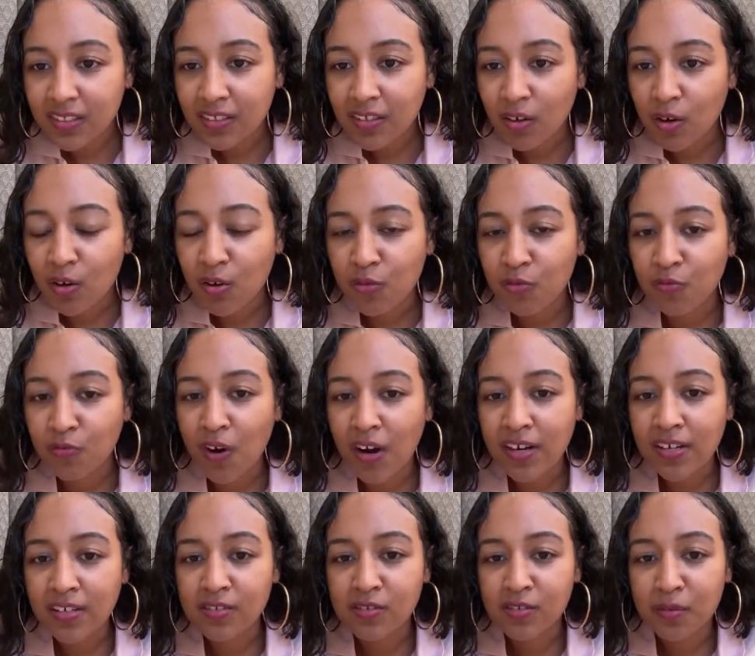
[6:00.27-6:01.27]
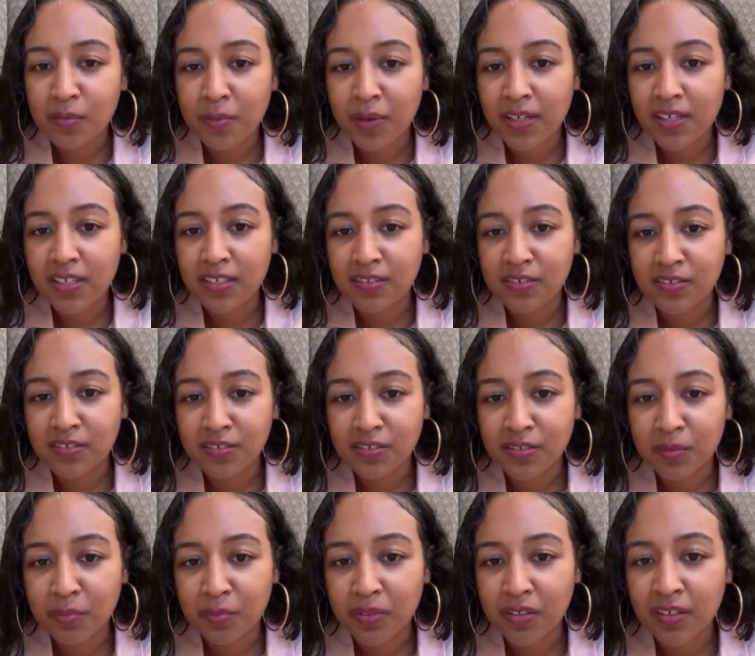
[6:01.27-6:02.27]
arthritis on my knees or
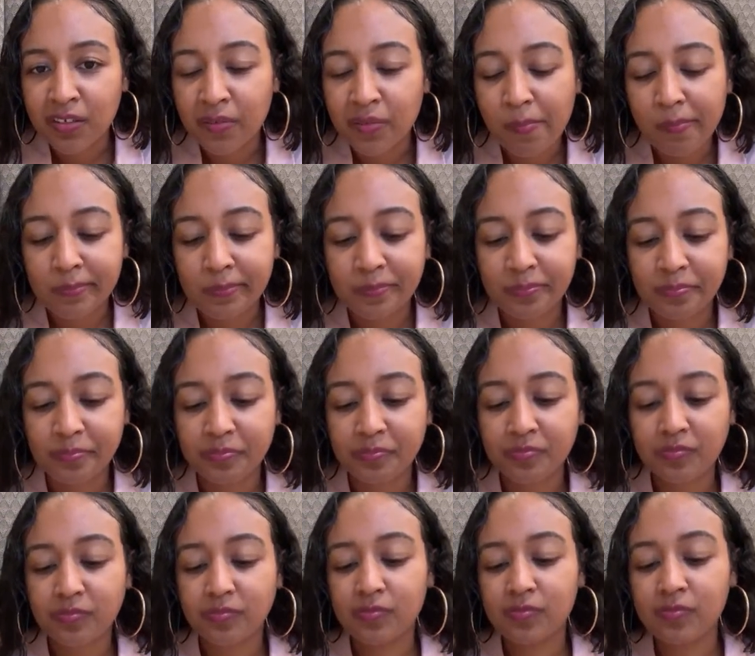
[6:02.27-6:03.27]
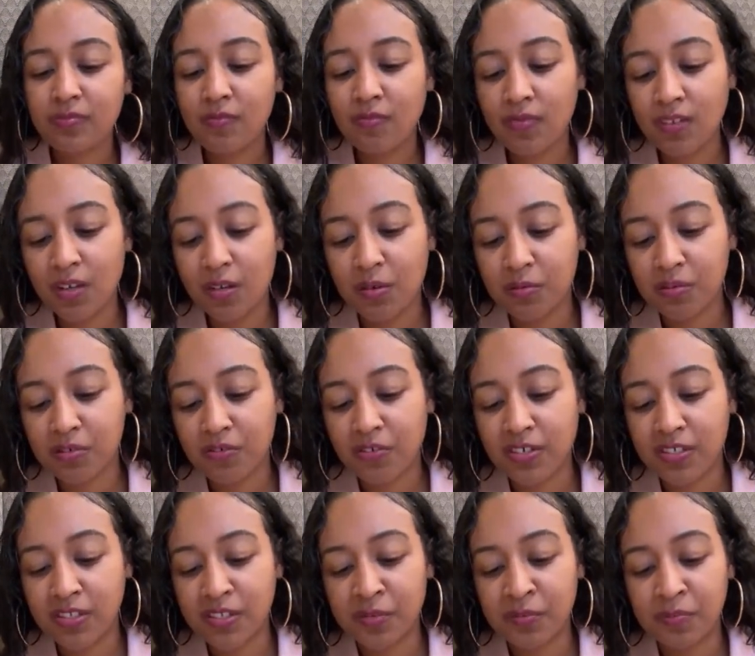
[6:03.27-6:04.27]
something. It was
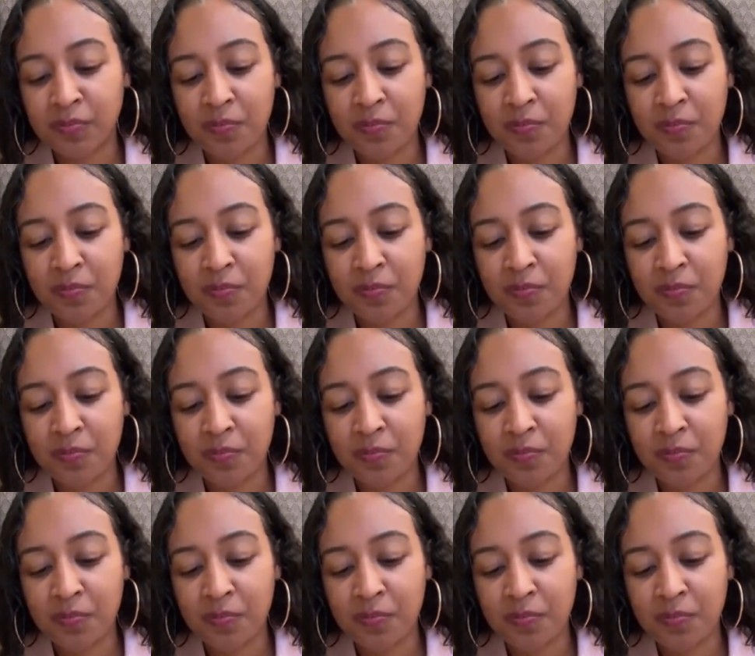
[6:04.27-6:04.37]
crazy.